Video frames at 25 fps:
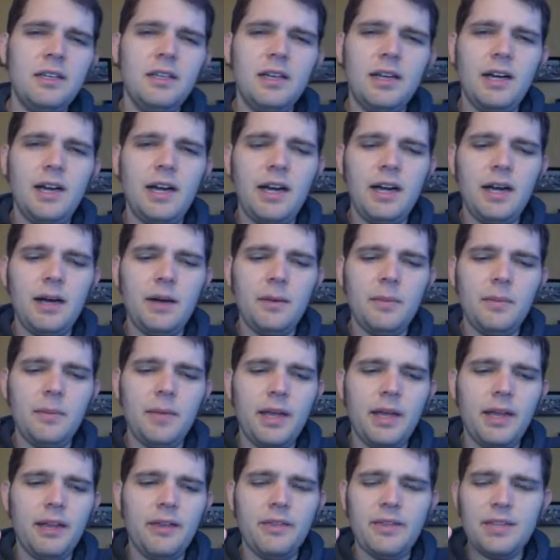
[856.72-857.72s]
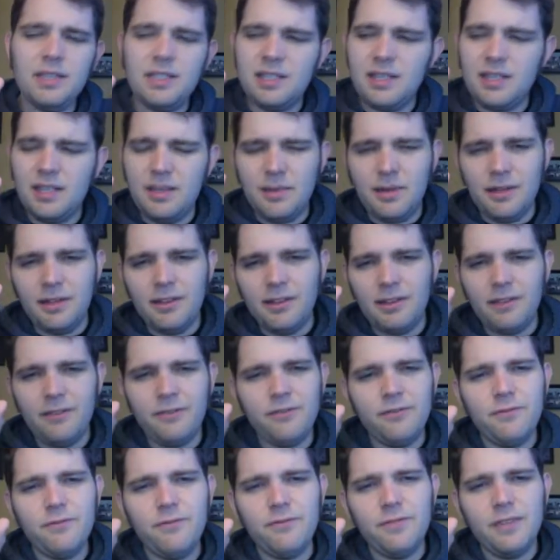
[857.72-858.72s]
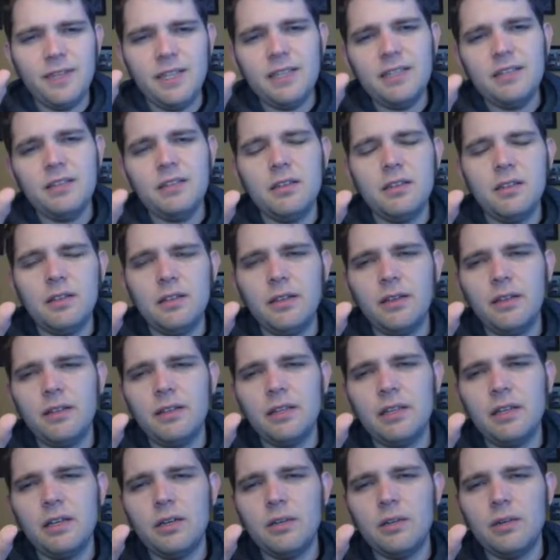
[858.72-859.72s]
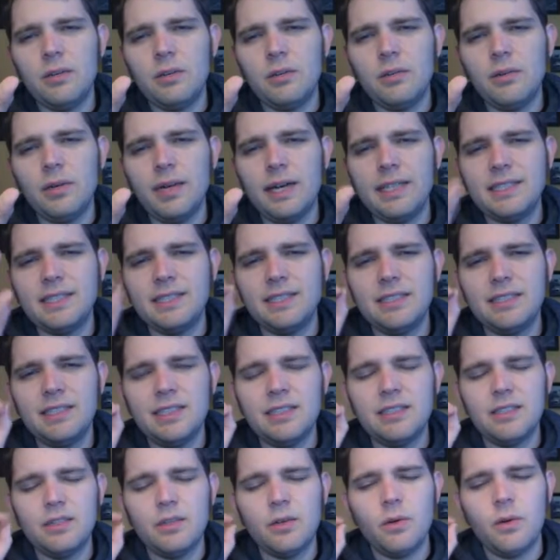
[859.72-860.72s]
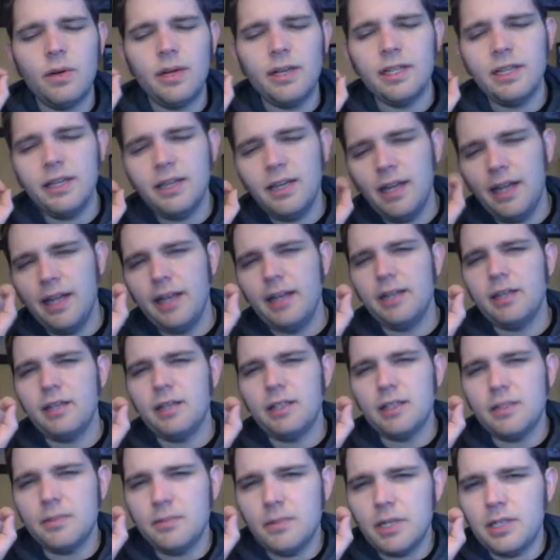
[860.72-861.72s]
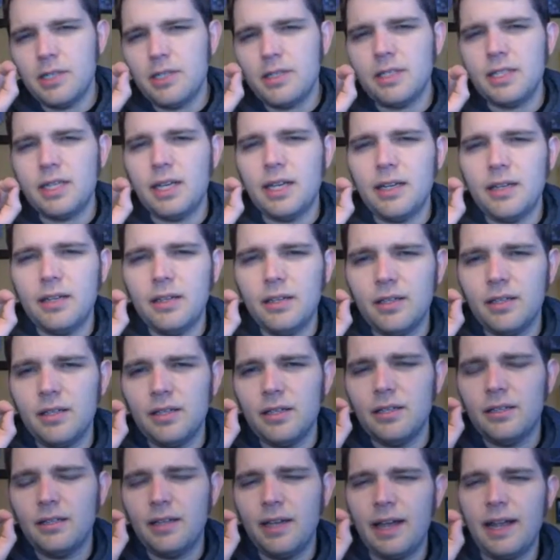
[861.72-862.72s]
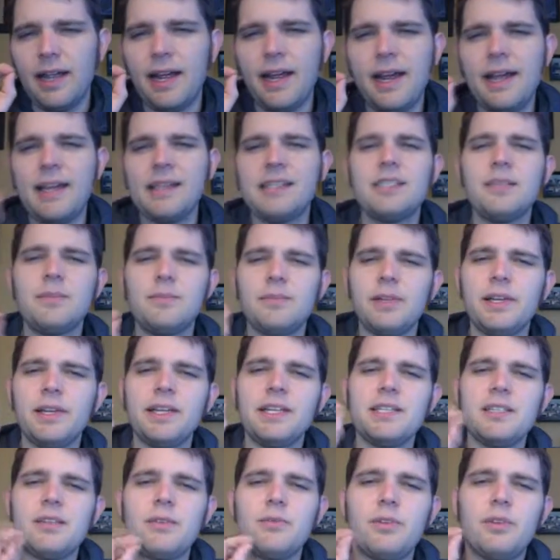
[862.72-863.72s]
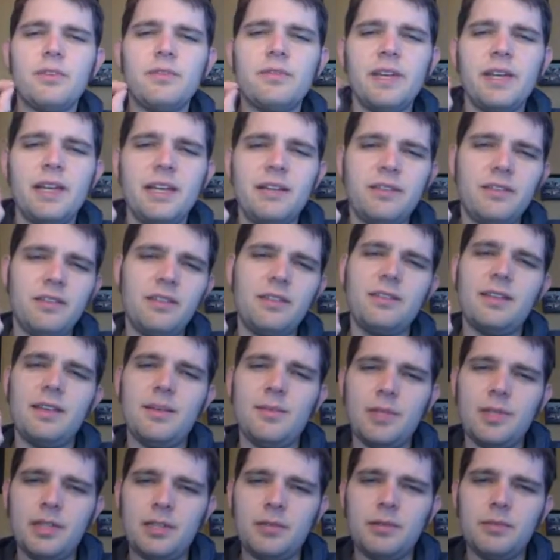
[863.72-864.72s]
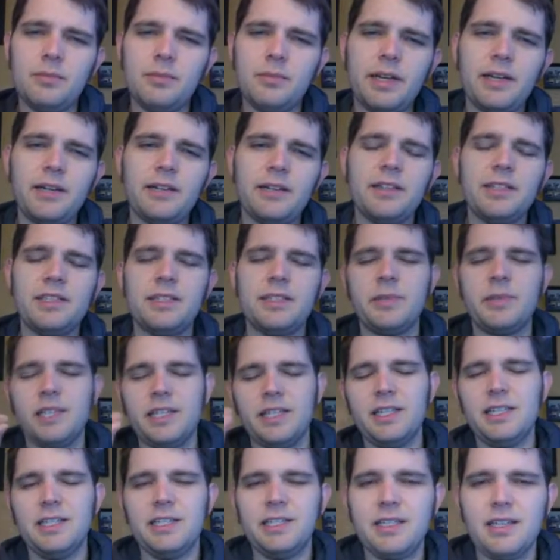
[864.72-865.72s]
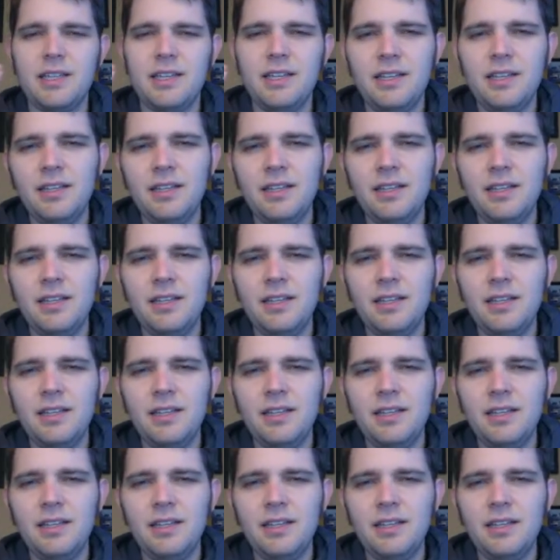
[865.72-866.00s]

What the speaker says: And this theme I think fit, though I didn't quite nail it as much as I had some plans that would have nailed the theme a little bit better, because I mean, it is,